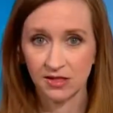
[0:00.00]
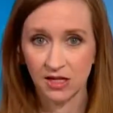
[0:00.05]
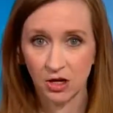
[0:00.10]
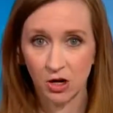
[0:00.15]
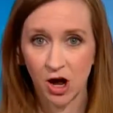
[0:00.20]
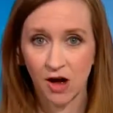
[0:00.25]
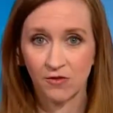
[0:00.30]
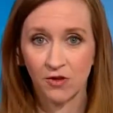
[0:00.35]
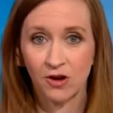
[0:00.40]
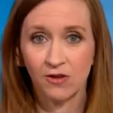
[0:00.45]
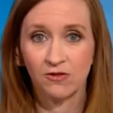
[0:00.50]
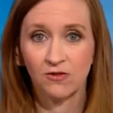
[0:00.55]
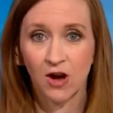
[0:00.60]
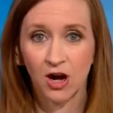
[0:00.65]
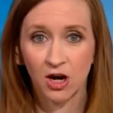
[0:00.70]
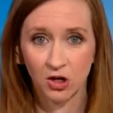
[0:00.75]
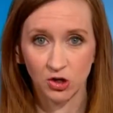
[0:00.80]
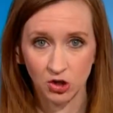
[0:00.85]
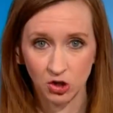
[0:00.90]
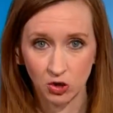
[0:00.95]
set off a
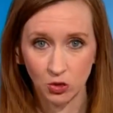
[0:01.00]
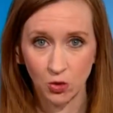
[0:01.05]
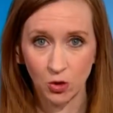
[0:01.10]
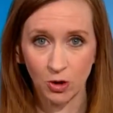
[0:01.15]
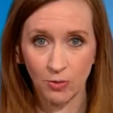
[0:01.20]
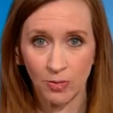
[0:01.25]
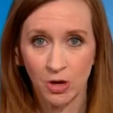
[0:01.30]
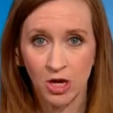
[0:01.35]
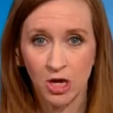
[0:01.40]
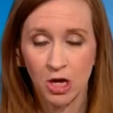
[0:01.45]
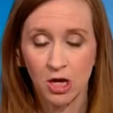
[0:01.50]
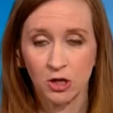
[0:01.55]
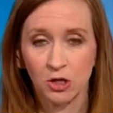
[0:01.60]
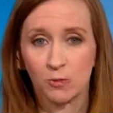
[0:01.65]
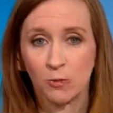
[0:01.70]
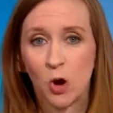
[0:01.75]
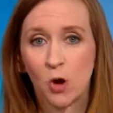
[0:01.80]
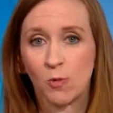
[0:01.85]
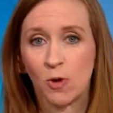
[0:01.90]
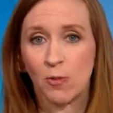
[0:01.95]
firestorm.
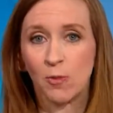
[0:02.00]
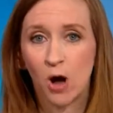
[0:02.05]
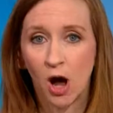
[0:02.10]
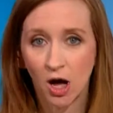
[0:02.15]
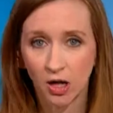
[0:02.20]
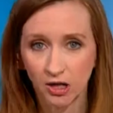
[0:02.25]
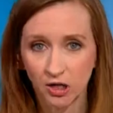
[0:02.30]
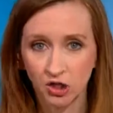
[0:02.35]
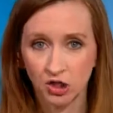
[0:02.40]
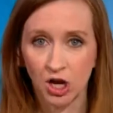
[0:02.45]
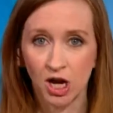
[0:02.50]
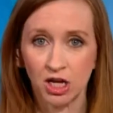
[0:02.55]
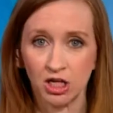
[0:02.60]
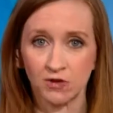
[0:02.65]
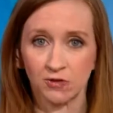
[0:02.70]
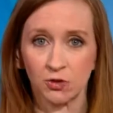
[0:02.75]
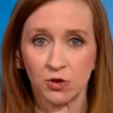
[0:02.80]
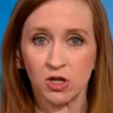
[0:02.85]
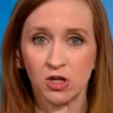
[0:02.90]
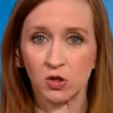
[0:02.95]
The Pope
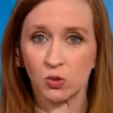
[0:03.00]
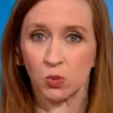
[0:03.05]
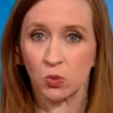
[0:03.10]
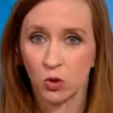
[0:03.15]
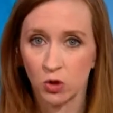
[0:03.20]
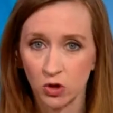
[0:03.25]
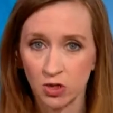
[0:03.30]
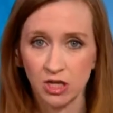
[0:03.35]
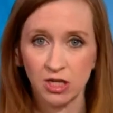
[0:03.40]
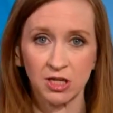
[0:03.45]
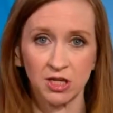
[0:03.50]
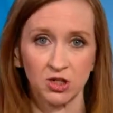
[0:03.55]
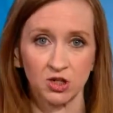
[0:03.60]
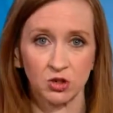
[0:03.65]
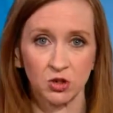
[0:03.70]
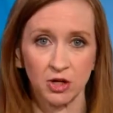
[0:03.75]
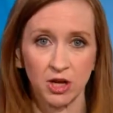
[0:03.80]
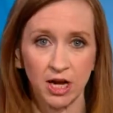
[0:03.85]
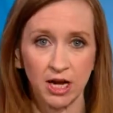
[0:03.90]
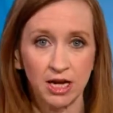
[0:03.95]
apologized for his wording
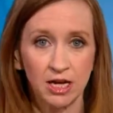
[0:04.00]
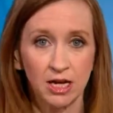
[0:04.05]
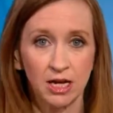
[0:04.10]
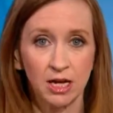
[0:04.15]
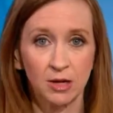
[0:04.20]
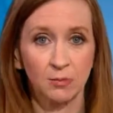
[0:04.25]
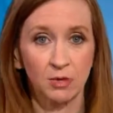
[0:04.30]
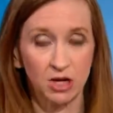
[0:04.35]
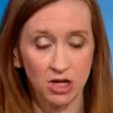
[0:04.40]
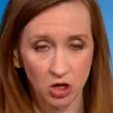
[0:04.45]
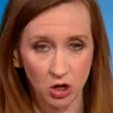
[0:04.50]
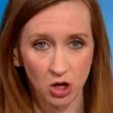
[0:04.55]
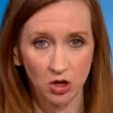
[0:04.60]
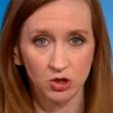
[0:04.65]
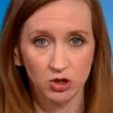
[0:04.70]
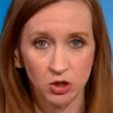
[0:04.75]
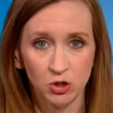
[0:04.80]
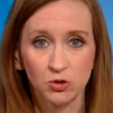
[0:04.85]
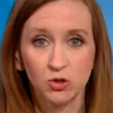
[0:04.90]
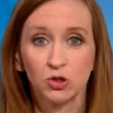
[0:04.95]
yesterday, but he
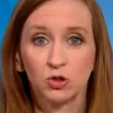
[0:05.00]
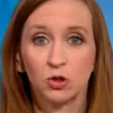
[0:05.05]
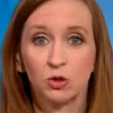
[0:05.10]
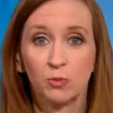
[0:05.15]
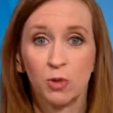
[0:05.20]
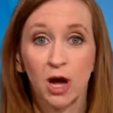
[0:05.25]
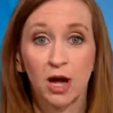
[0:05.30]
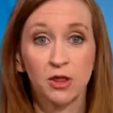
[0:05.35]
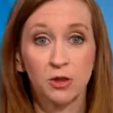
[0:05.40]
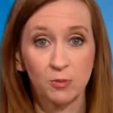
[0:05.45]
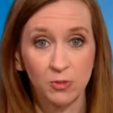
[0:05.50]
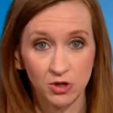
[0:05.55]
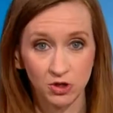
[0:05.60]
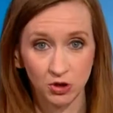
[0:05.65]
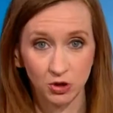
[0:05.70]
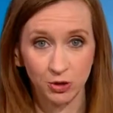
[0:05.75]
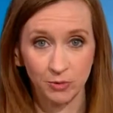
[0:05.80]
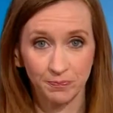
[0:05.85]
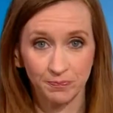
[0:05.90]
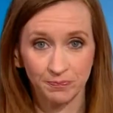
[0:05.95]
also stood by the
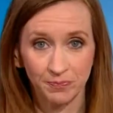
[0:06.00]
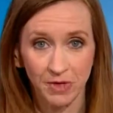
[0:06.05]
bishop.